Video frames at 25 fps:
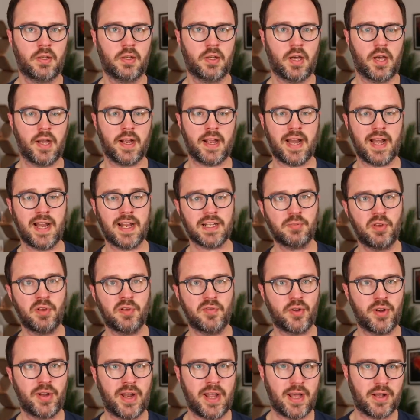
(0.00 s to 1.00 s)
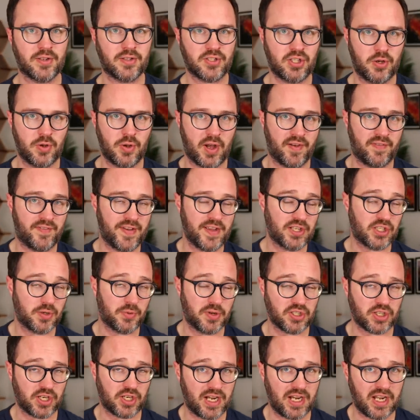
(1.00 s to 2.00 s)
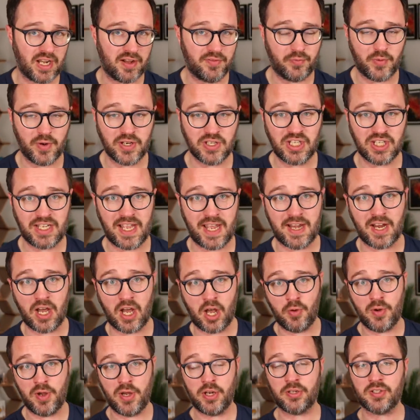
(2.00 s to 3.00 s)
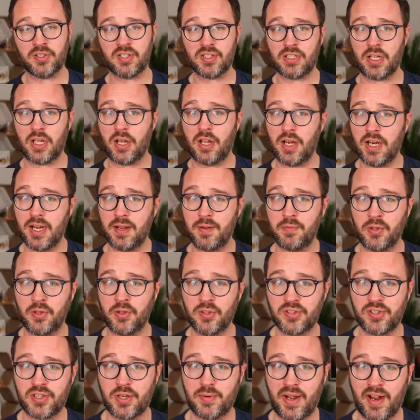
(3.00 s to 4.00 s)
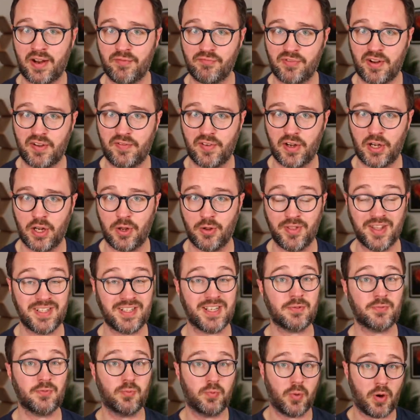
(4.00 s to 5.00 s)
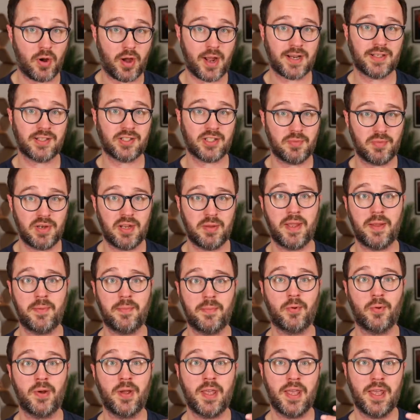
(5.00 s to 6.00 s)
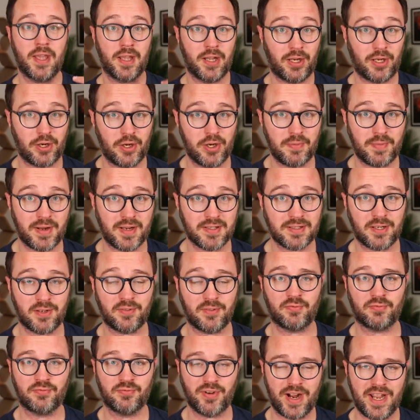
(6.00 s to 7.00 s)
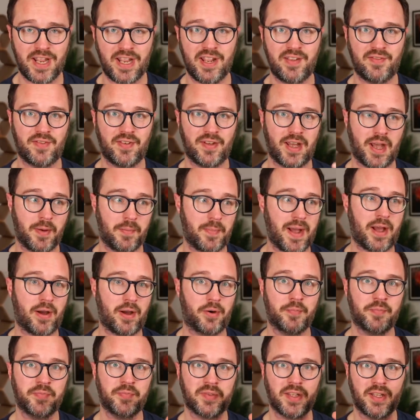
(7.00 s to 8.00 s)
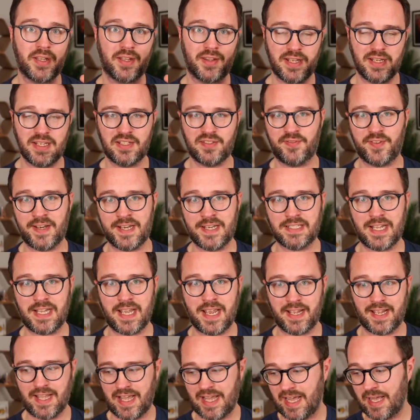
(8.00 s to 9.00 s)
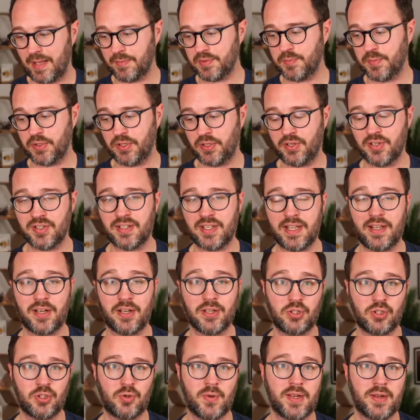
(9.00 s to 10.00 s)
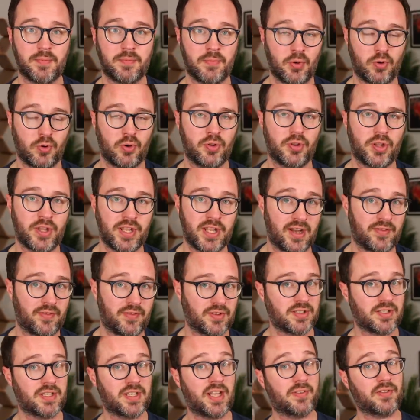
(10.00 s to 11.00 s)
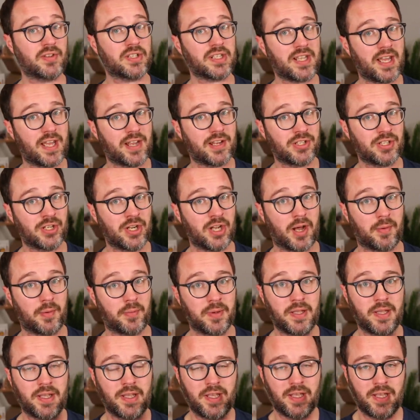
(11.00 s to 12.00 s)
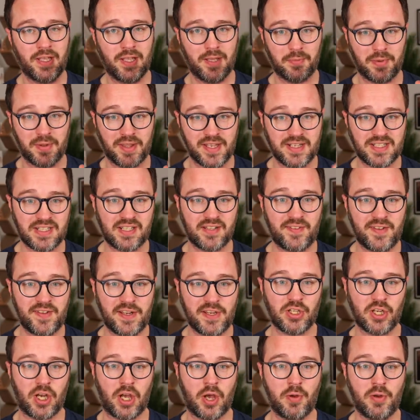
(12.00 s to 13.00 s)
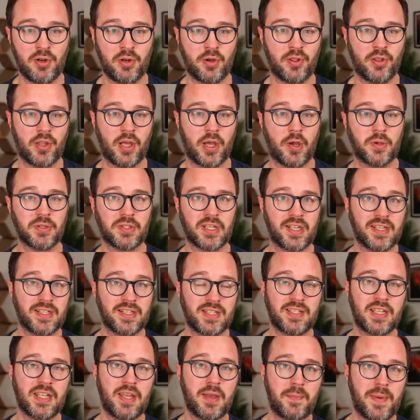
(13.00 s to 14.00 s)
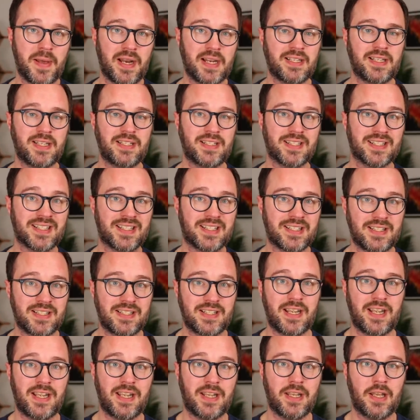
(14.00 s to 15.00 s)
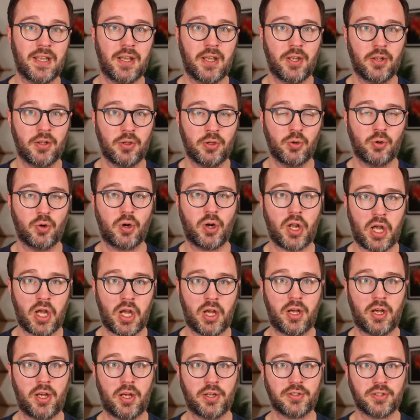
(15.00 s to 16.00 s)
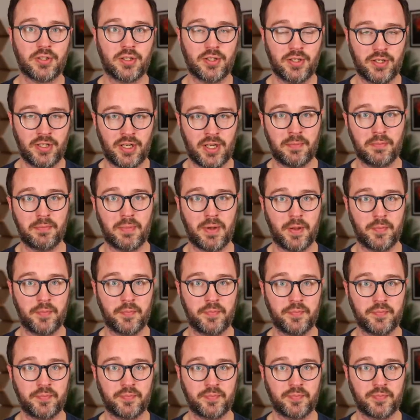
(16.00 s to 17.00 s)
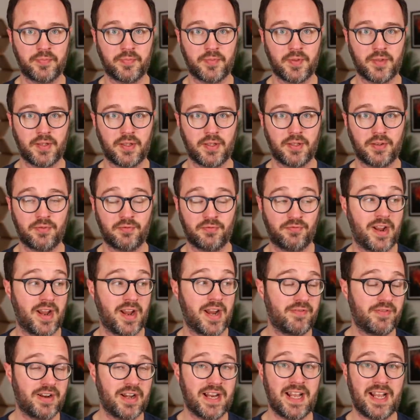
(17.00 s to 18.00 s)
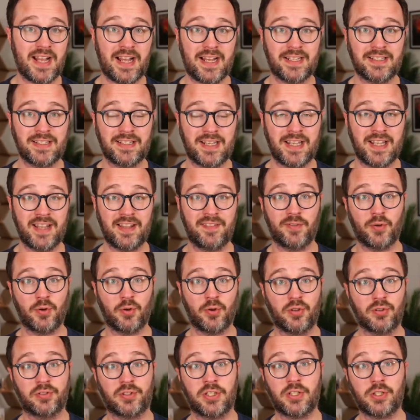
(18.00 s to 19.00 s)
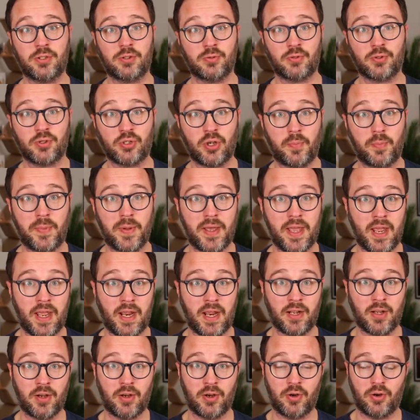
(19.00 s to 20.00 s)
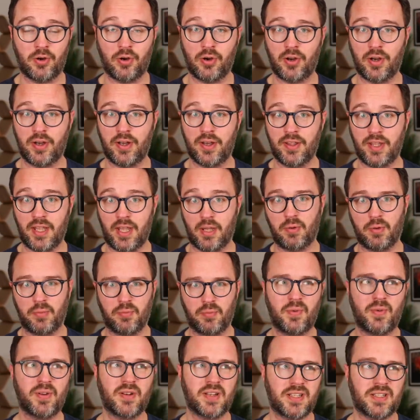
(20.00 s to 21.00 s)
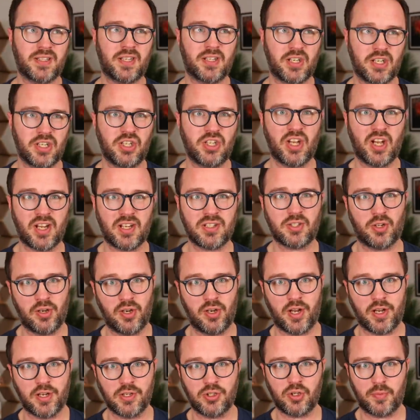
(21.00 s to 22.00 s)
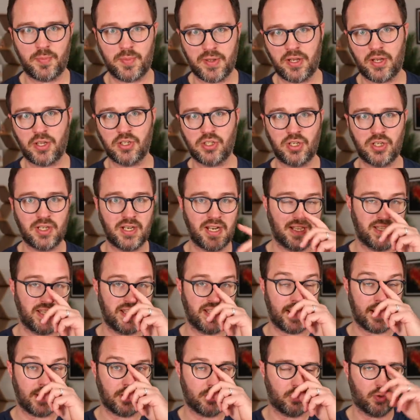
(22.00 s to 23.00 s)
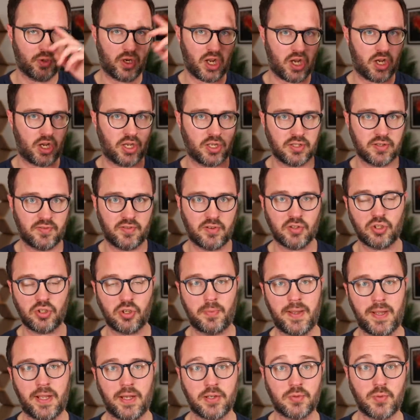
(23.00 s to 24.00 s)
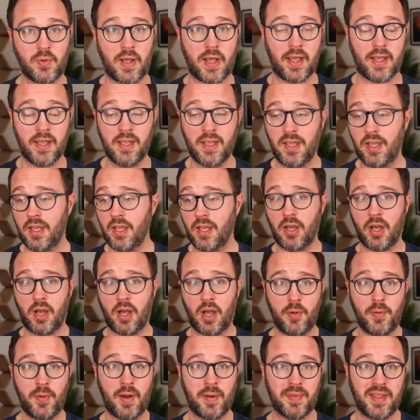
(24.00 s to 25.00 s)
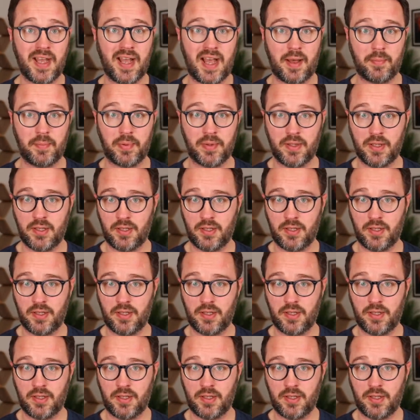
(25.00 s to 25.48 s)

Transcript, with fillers: Okay, let's move on now to a feature which I love, which again, only on Starling, Monzo, and Revolut. This is why so many people, including myself, rave about these fintech apps because they are doing more than the others. The others are catching up, but this is the feature only on those, and this is the ability to see your card number. Really, really handy for digital shopping or you know, well, essentially just online shopping because you need the actual card if you're shopping elsewhere. Open up the app,